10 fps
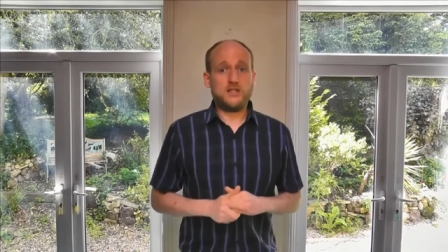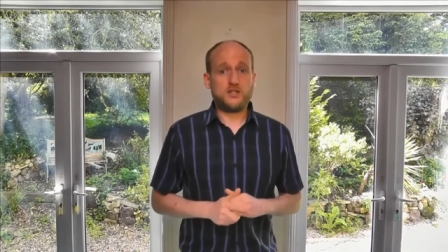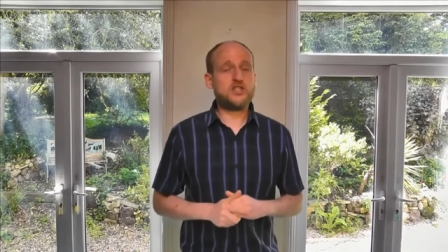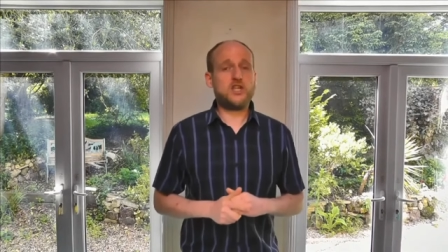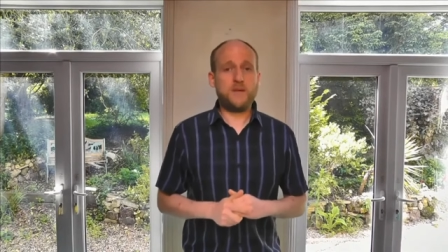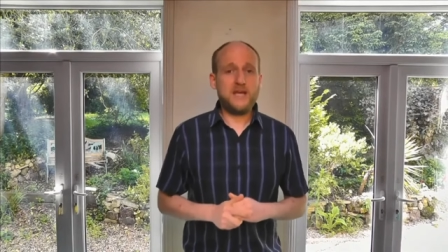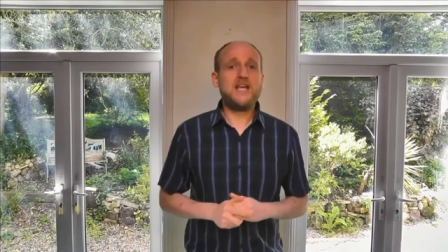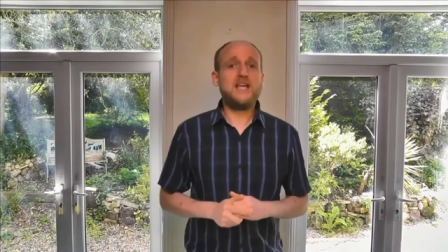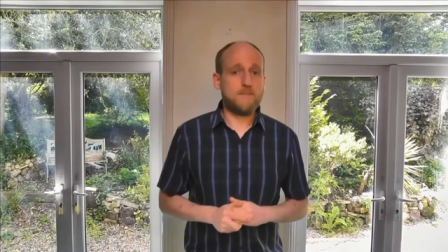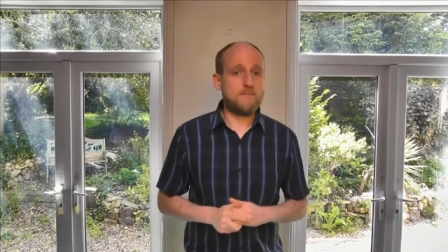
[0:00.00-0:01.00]
just to
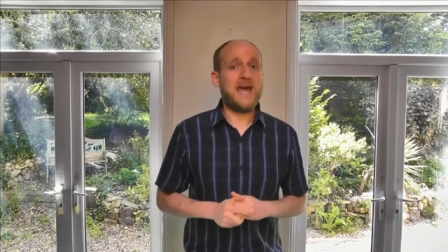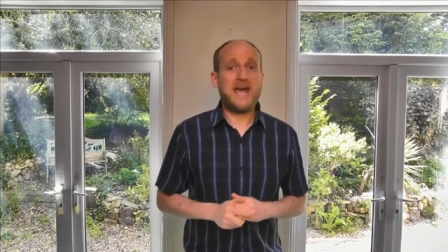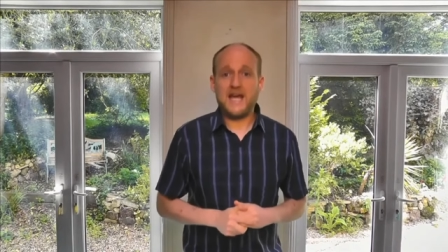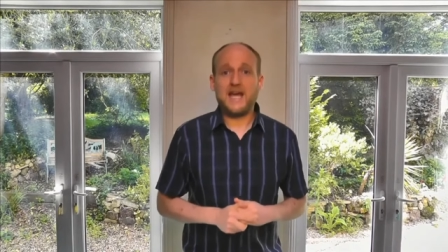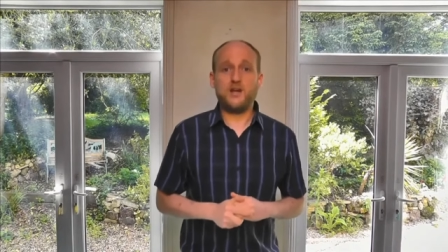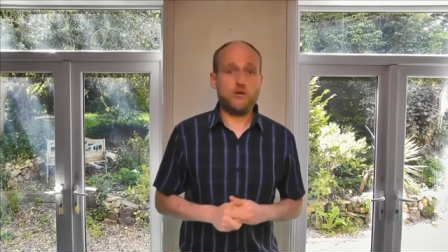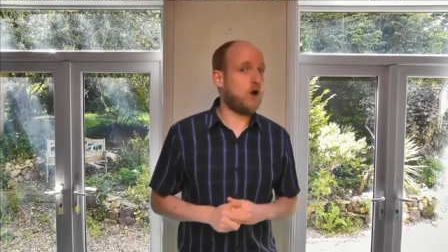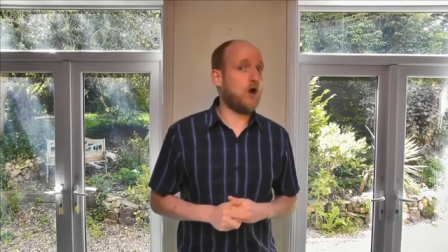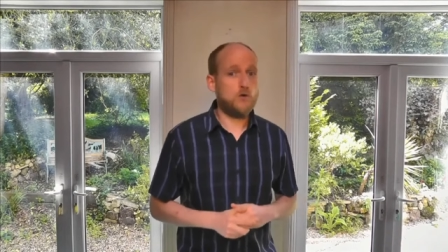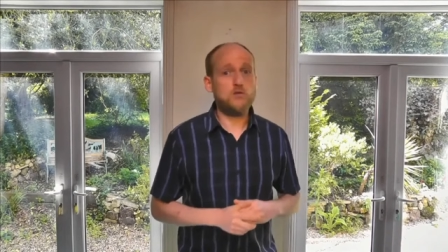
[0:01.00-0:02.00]
be the man who
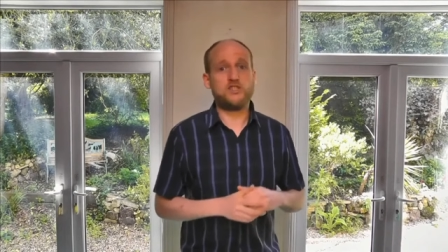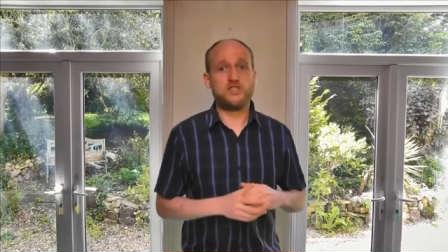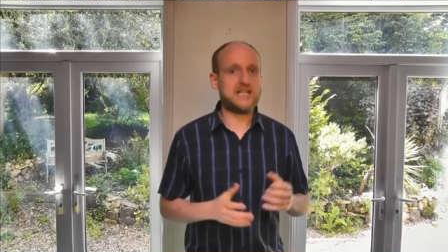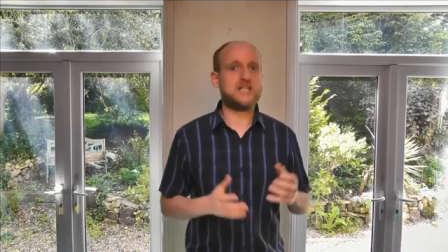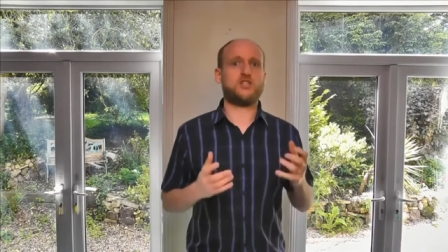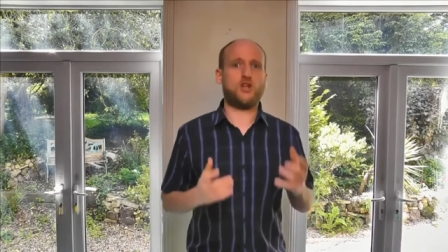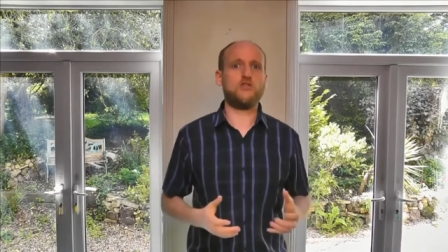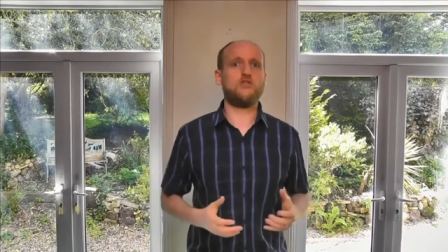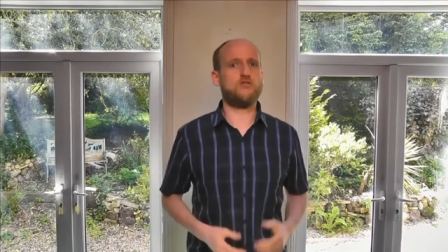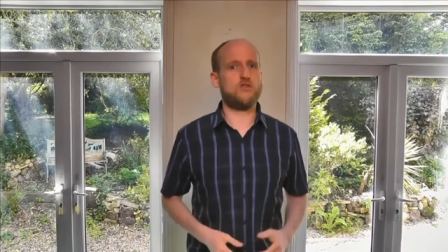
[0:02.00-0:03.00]
rode
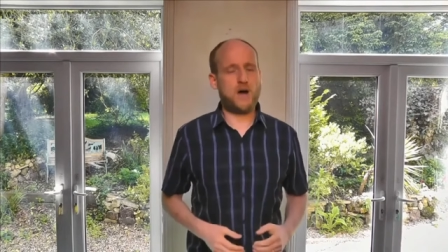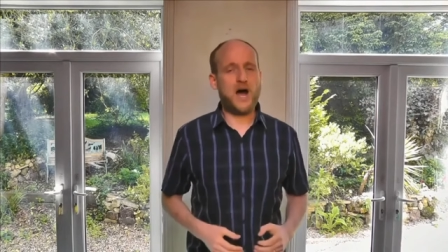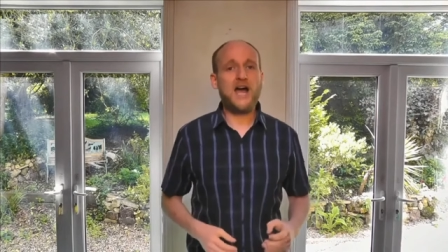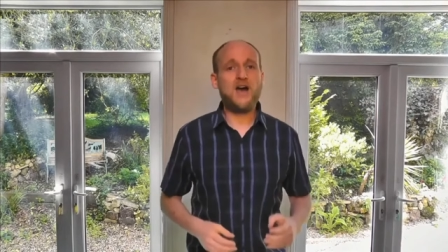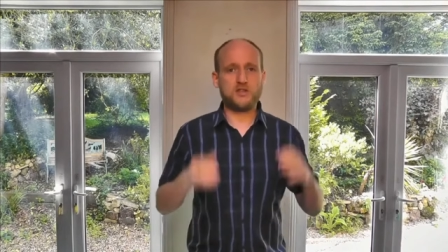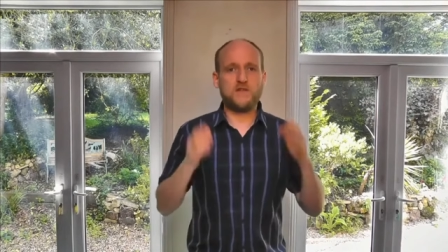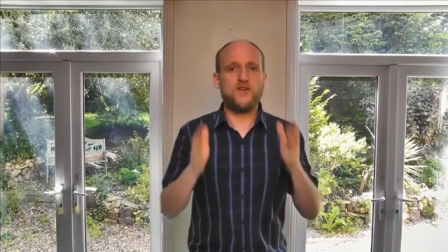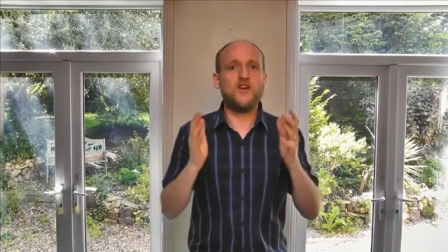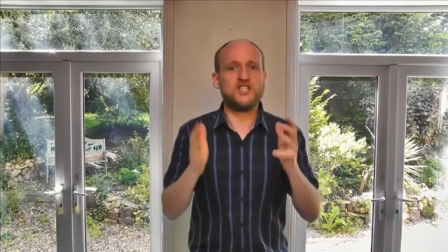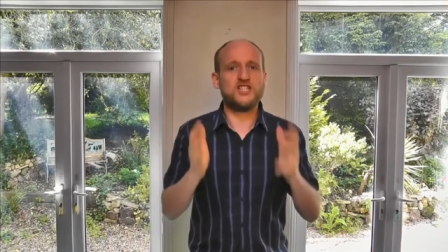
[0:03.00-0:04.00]
600 miles
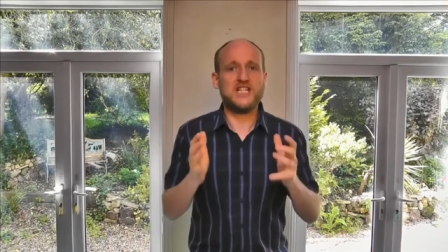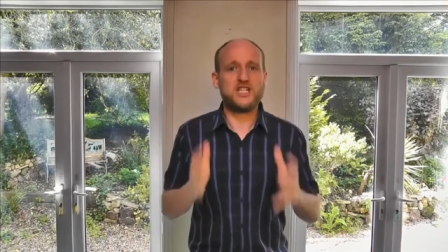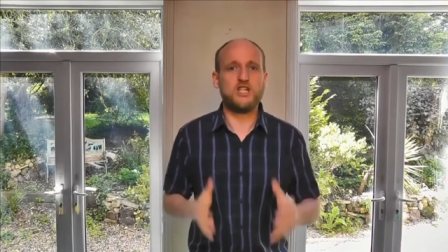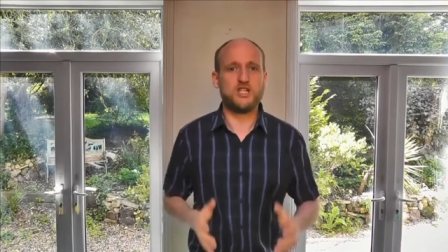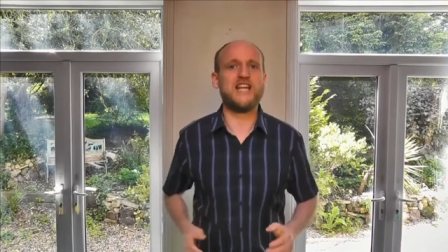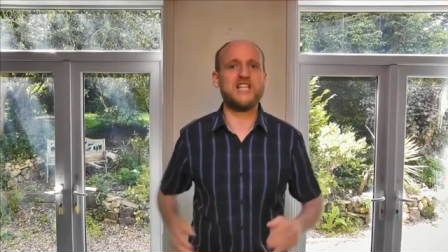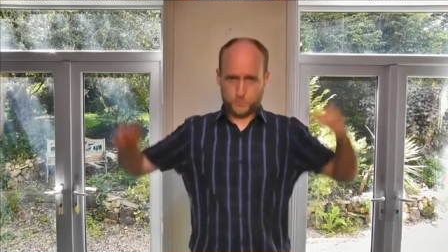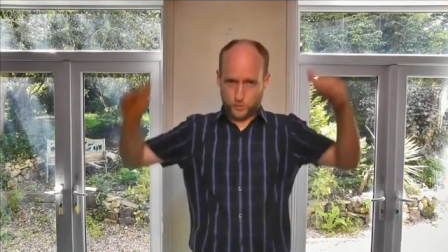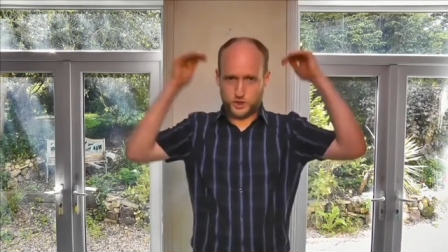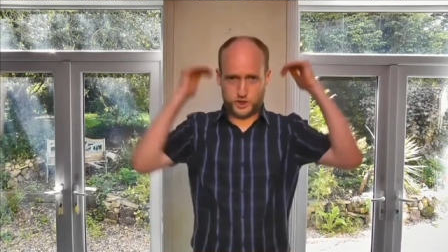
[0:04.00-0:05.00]
on first century
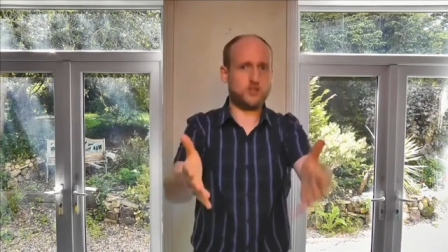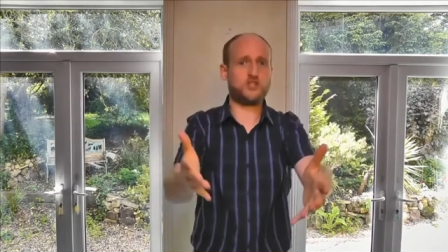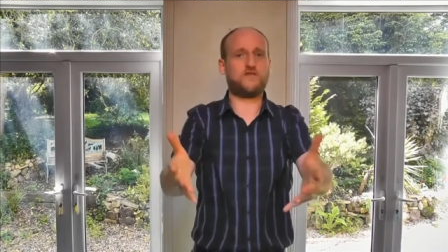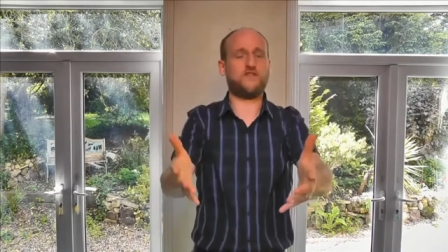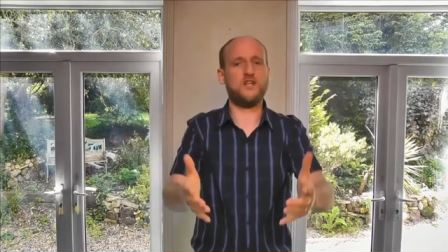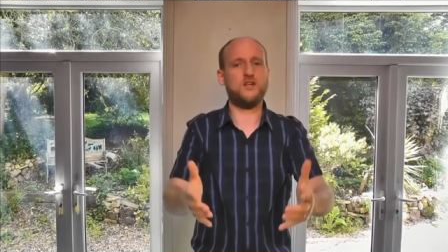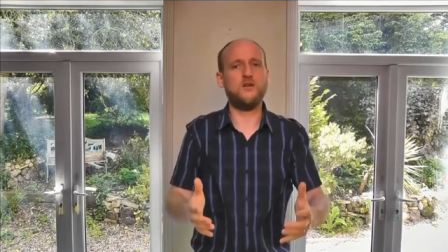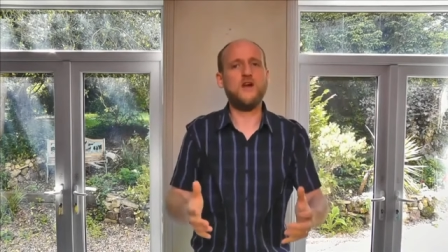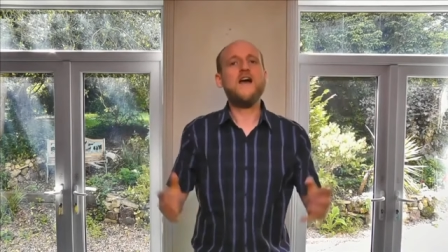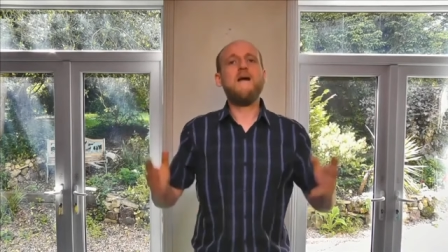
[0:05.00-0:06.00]
transport just for
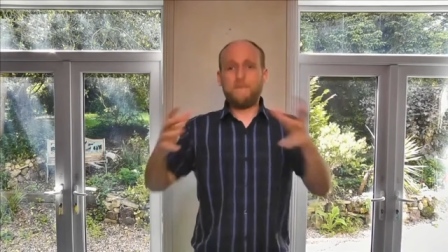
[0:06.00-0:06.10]
you.